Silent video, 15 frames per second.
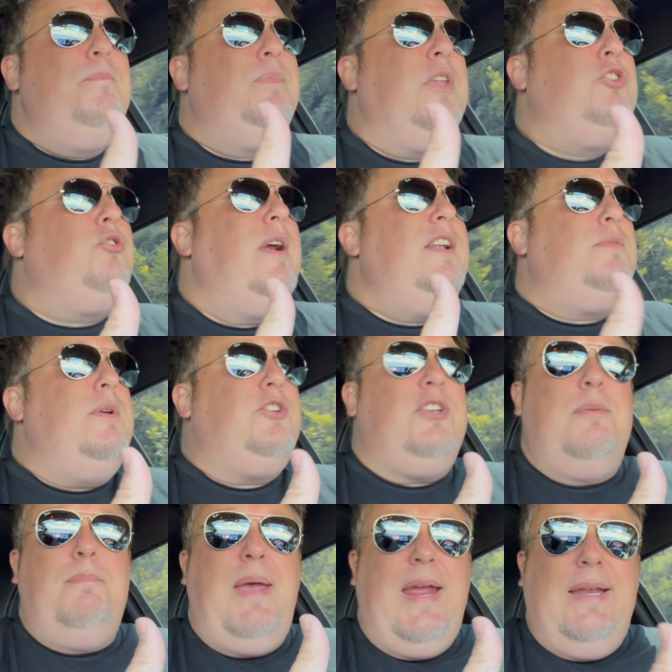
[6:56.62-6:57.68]

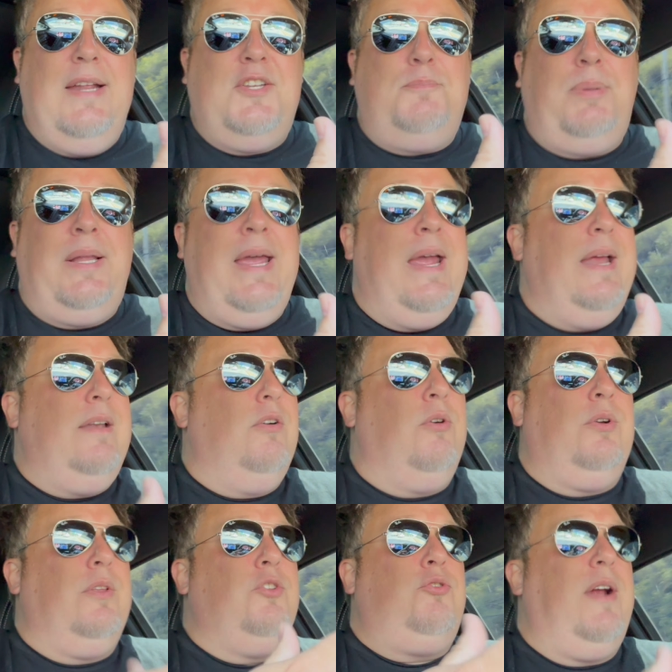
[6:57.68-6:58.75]
transmission maintenance plan
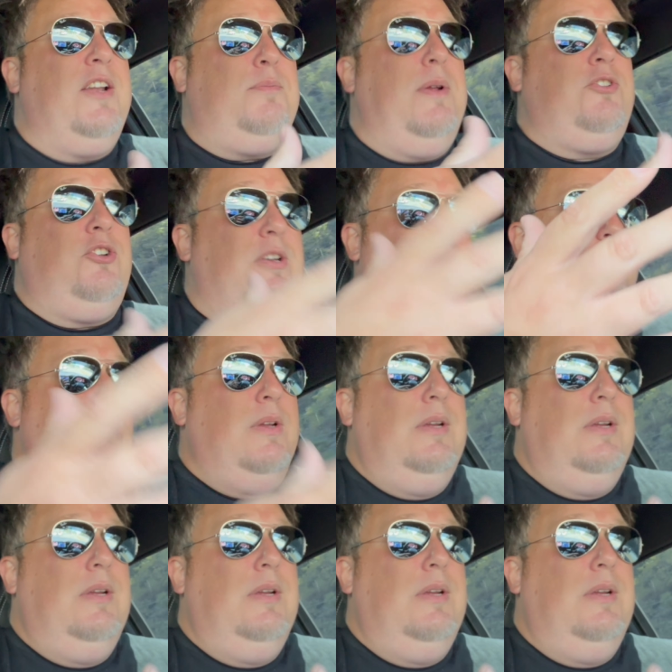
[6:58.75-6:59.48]
or the transmission